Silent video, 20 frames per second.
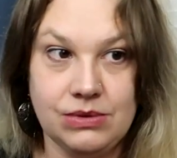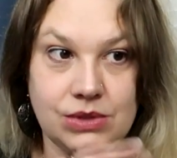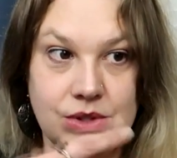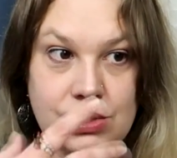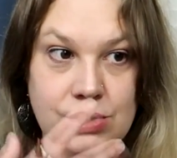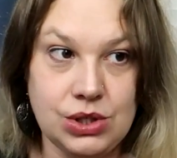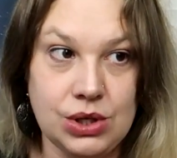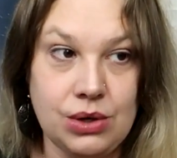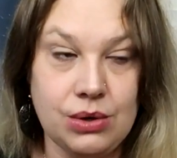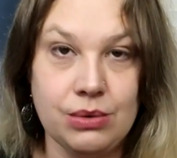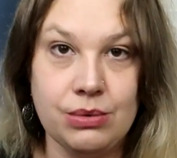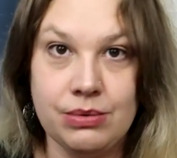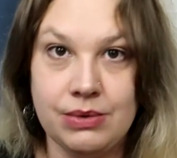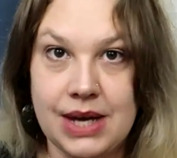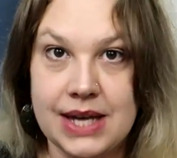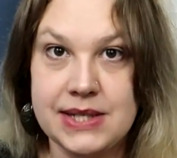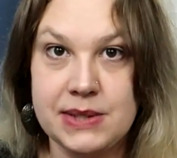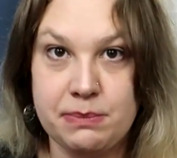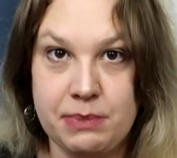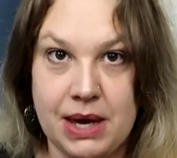to do
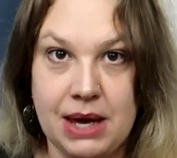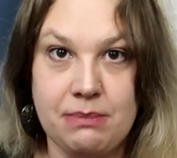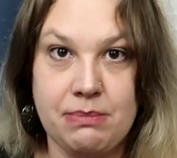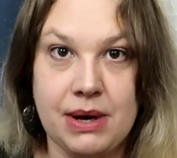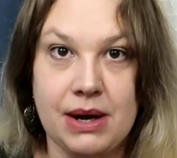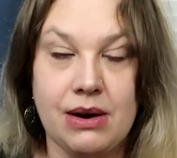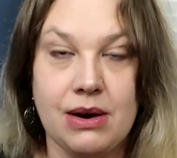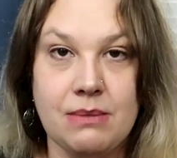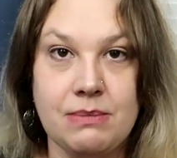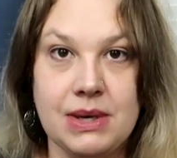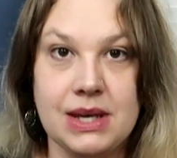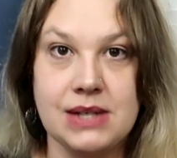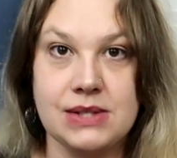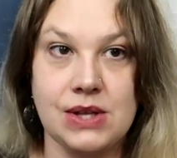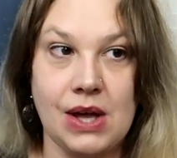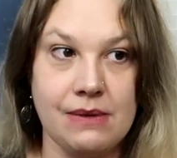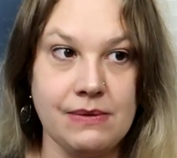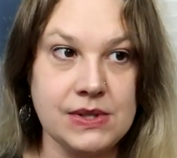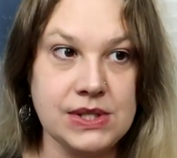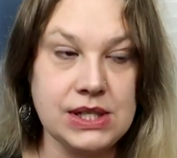as a pet parent, because
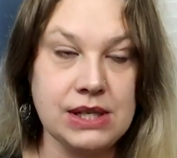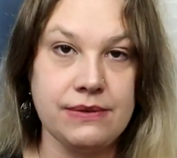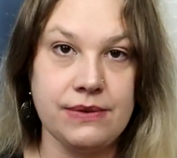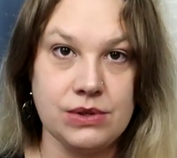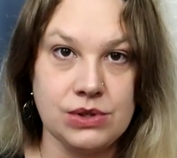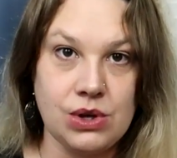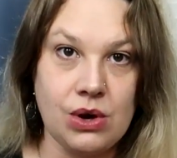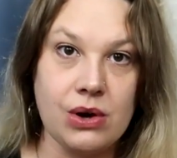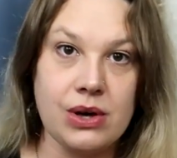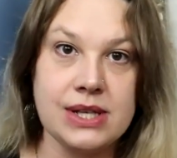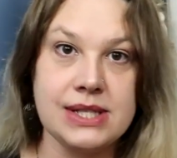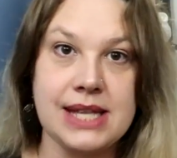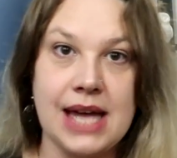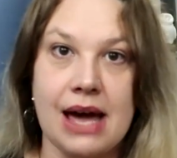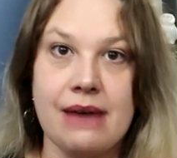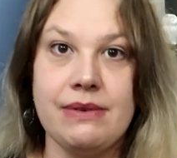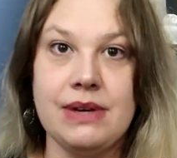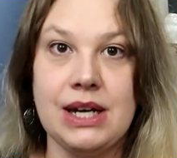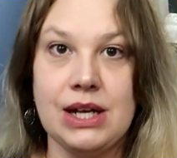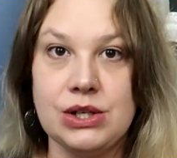obviously if your dog is
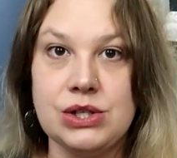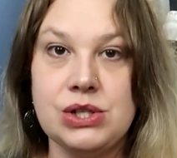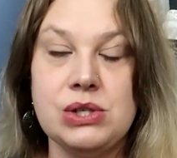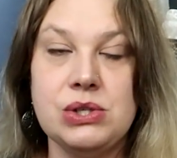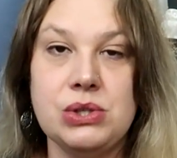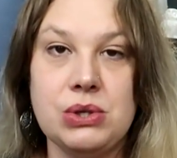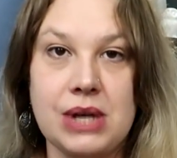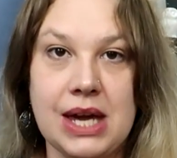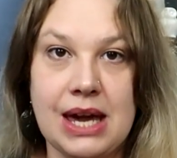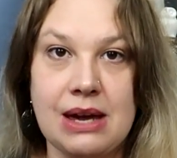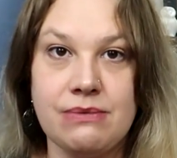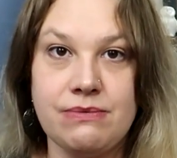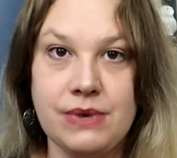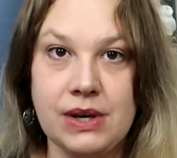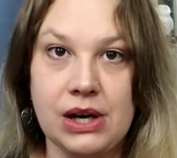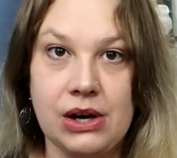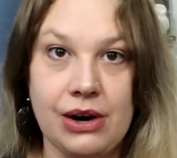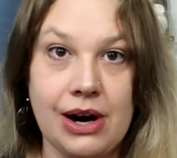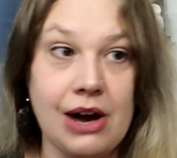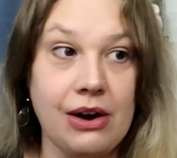having issues you can't
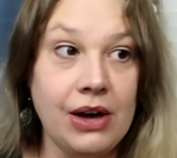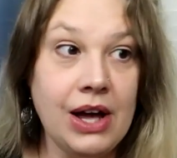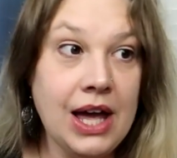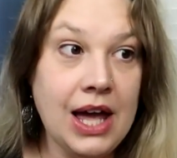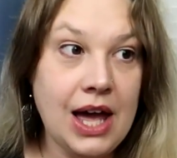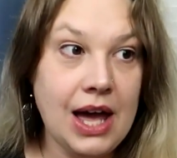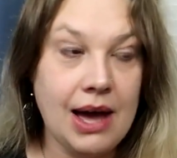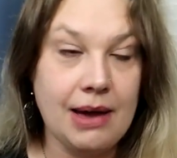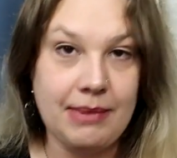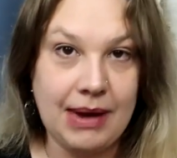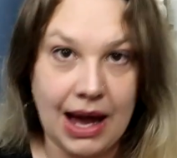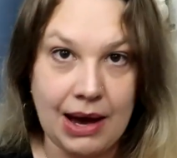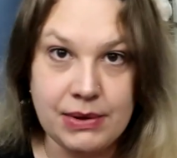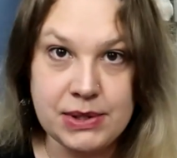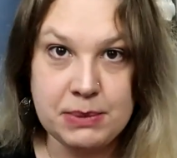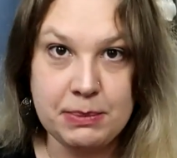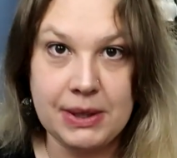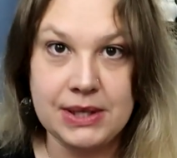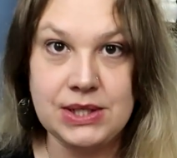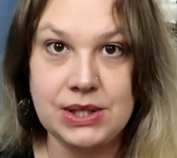figure out. I mean, I
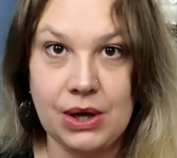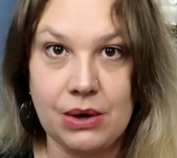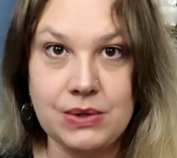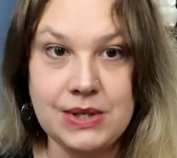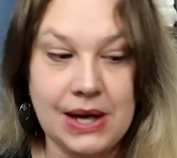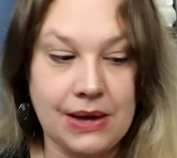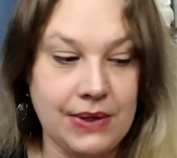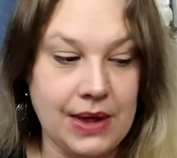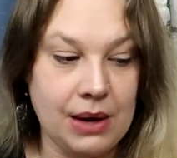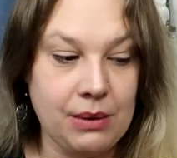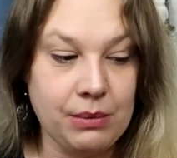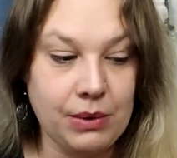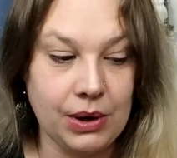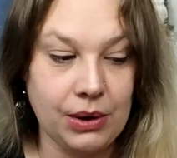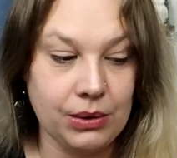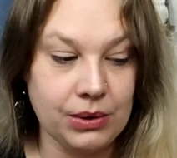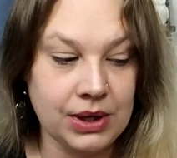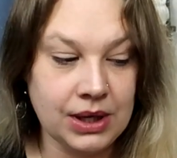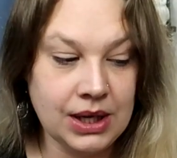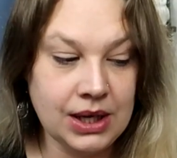was about to go down that
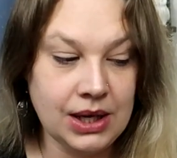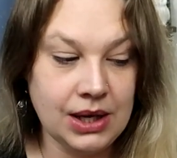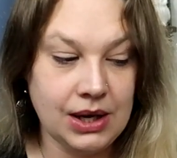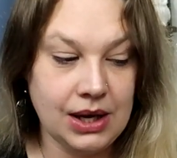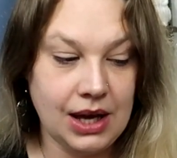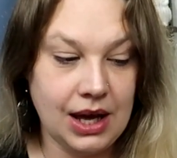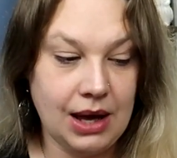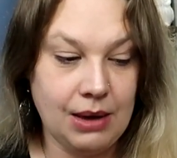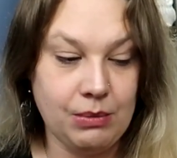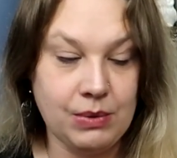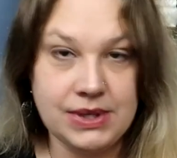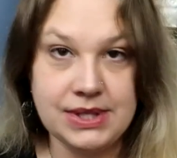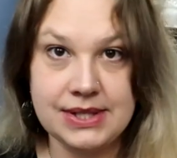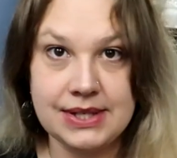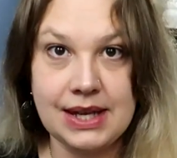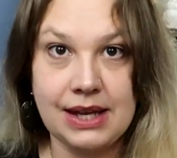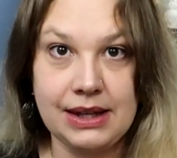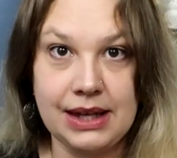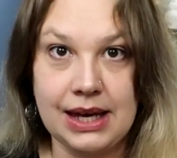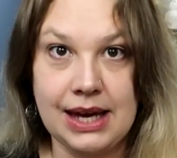road with
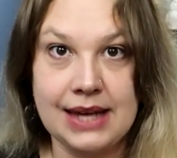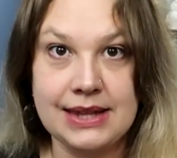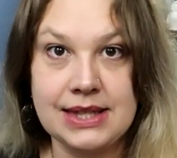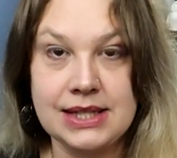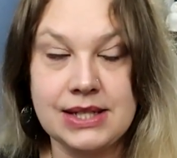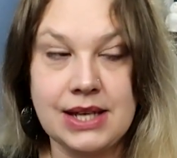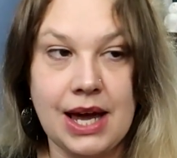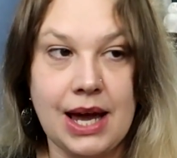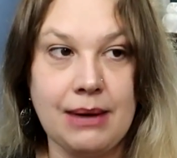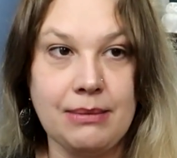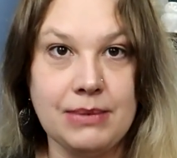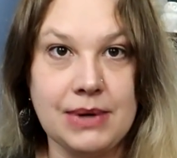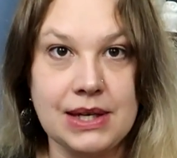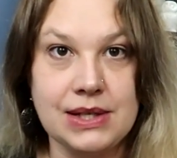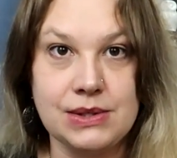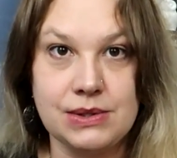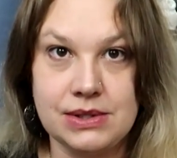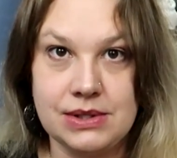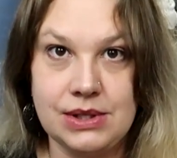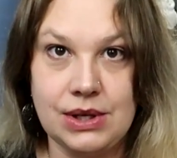Sully at the time,
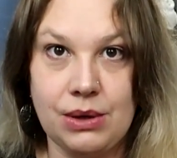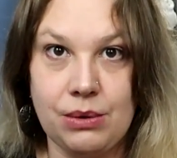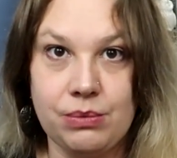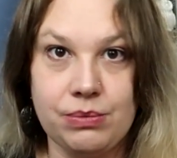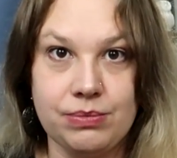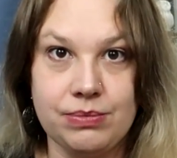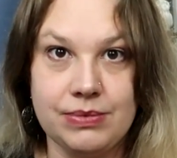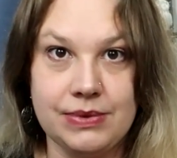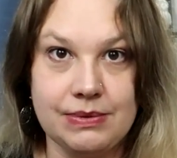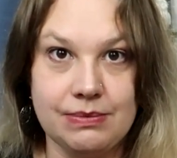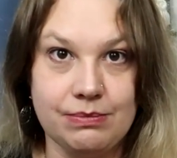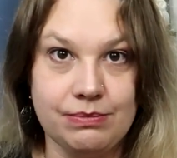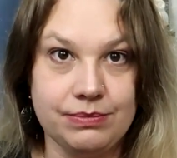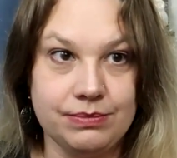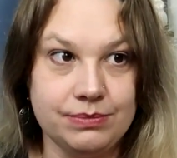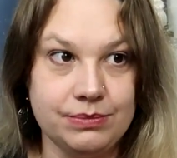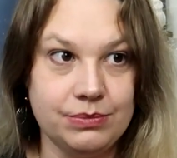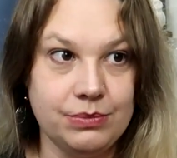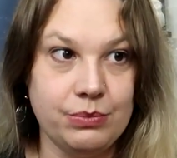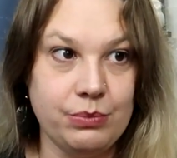because
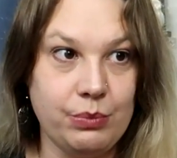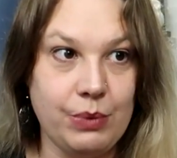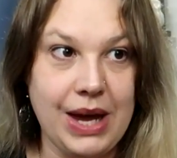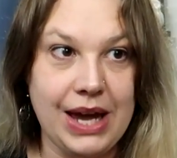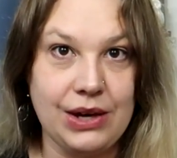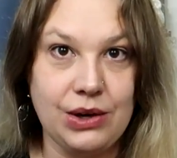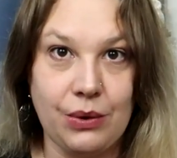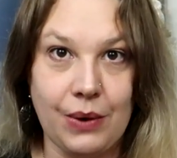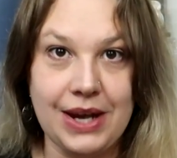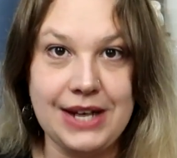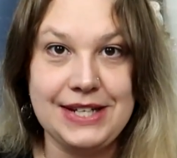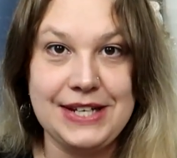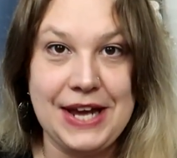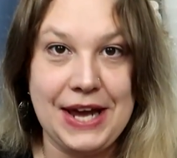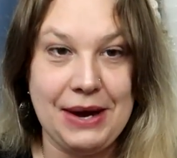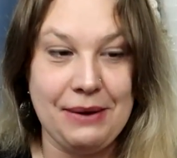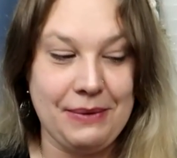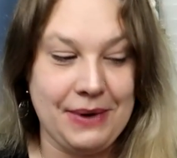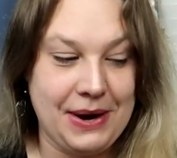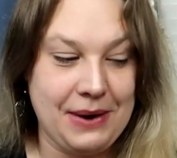we had no
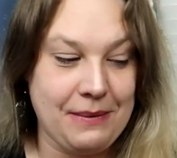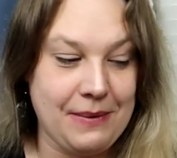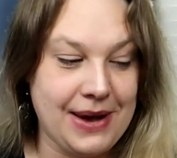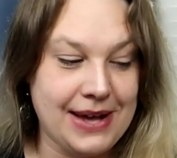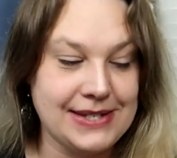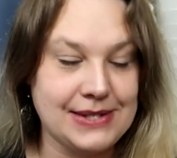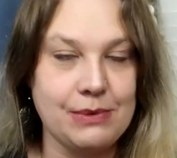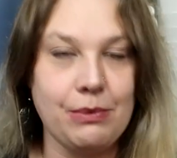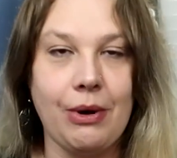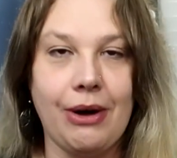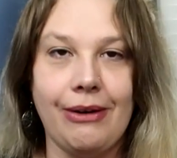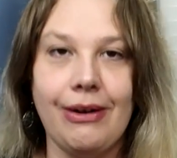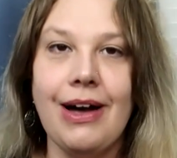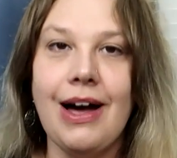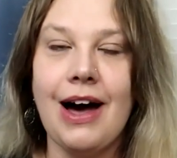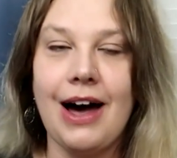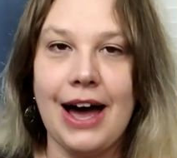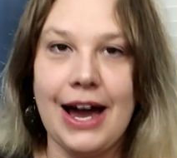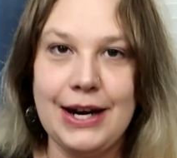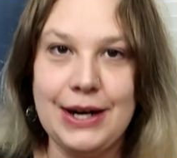idea what it was. Well,
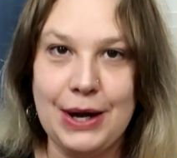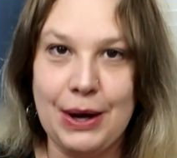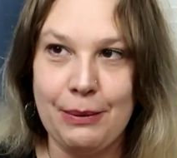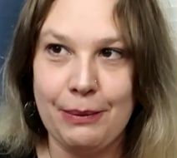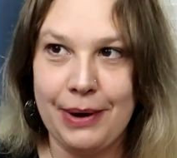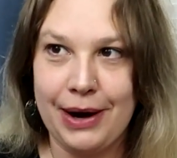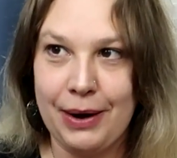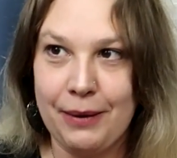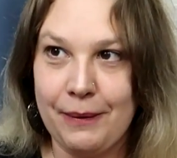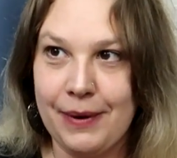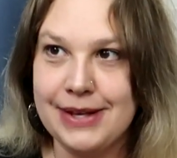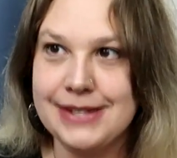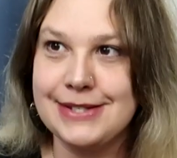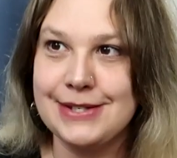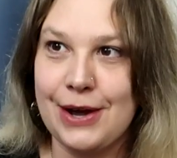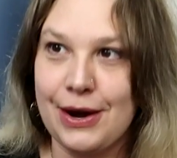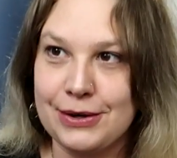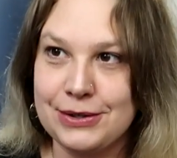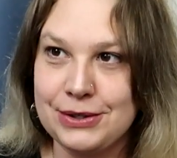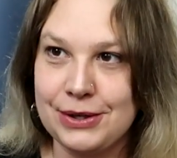I knew what it was.
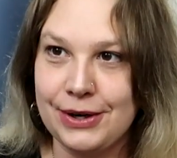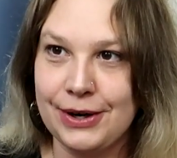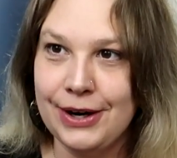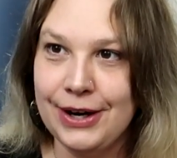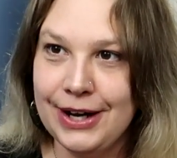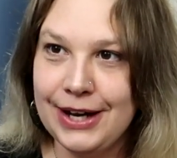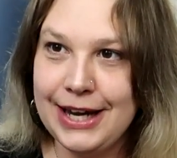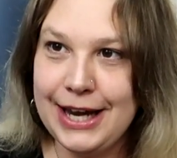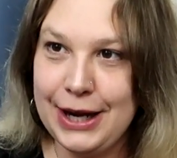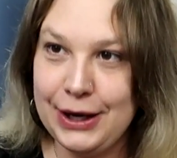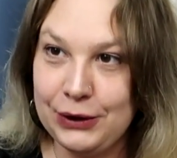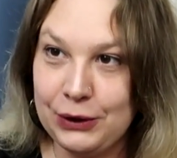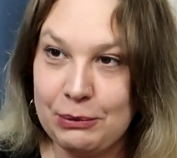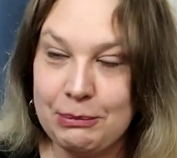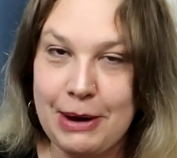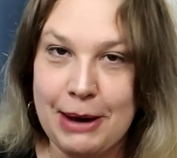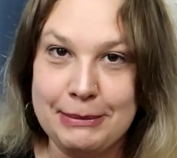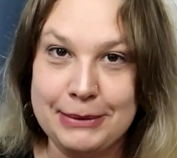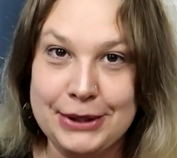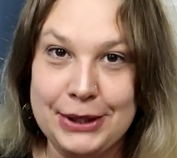Dr. Healer
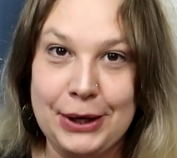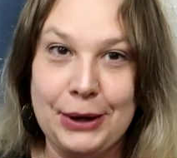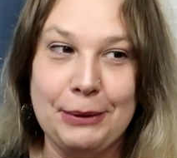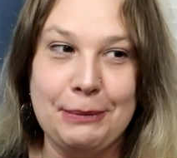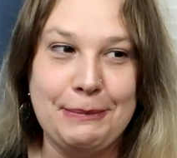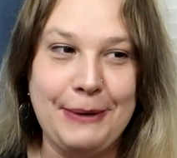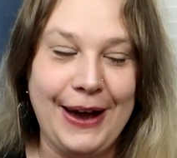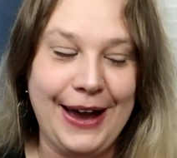Mama knew,